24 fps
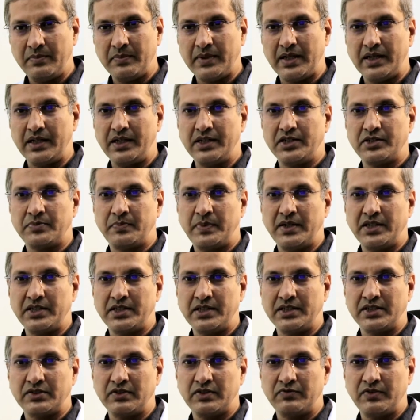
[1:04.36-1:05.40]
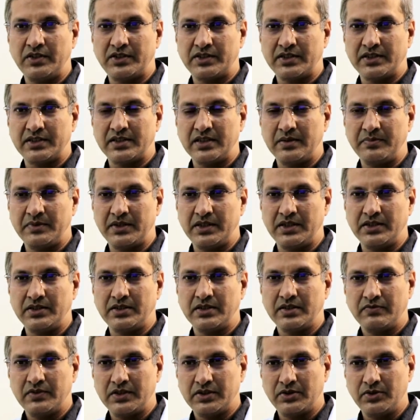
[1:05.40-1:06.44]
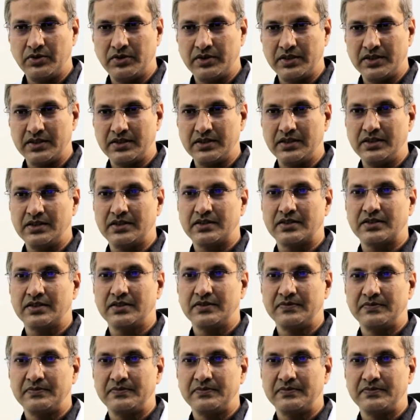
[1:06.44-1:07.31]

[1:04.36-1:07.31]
manage patients with vitreous hemorrhage with good results.